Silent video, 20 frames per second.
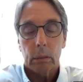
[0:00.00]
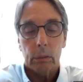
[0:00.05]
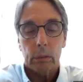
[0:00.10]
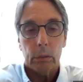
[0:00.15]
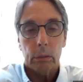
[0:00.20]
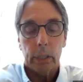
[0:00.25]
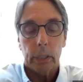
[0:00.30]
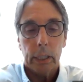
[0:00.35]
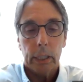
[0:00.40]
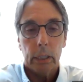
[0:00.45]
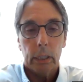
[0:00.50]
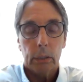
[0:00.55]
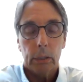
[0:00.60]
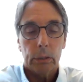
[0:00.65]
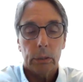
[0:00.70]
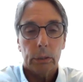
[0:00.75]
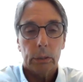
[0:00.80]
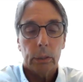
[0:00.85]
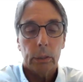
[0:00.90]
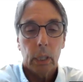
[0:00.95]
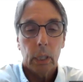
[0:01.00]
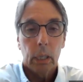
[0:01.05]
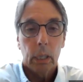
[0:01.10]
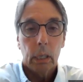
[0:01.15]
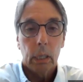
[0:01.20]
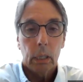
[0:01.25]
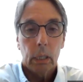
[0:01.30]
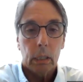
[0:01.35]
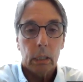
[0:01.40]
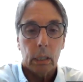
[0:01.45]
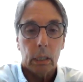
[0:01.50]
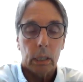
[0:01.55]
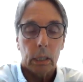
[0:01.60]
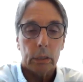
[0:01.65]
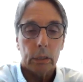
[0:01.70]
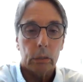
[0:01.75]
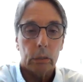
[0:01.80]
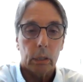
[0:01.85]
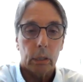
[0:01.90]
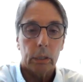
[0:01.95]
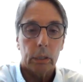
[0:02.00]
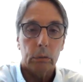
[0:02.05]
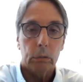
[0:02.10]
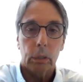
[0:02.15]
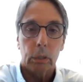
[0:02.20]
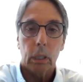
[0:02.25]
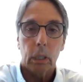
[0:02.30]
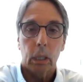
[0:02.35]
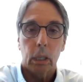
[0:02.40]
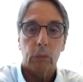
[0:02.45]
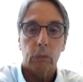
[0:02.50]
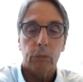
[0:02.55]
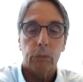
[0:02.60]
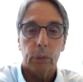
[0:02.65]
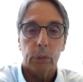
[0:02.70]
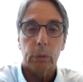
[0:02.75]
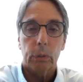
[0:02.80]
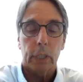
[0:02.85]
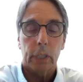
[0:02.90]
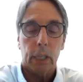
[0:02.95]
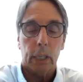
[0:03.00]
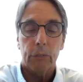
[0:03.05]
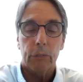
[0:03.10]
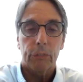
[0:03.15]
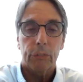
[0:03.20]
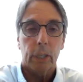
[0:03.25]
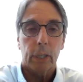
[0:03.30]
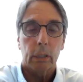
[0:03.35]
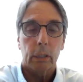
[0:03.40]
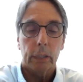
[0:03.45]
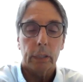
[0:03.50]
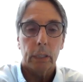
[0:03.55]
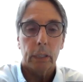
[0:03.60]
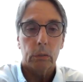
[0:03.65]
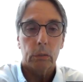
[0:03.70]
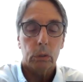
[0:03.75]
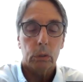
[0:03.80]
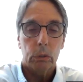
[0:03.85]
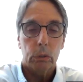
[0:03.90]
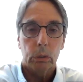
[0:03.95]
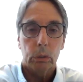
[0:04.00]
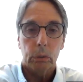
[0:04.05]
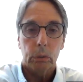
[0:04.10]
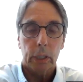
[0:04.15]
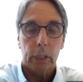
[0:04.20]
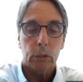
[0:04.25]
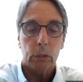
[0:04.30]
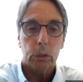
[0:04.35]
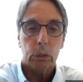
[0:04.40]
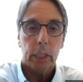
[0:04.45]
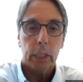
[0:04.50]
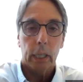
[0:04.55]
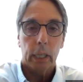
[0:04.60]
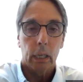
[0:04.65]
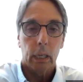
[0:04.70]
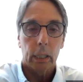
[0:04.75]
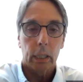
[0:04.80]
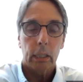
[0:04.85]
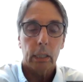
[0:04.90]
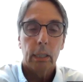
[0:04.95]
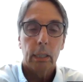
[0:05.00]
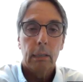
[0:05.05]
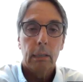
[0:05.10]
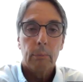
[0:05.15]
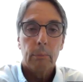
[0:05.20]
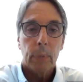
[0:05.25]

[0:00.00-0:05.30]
30 years. I started doing Kung Fu, and then I fell into doing Qigong,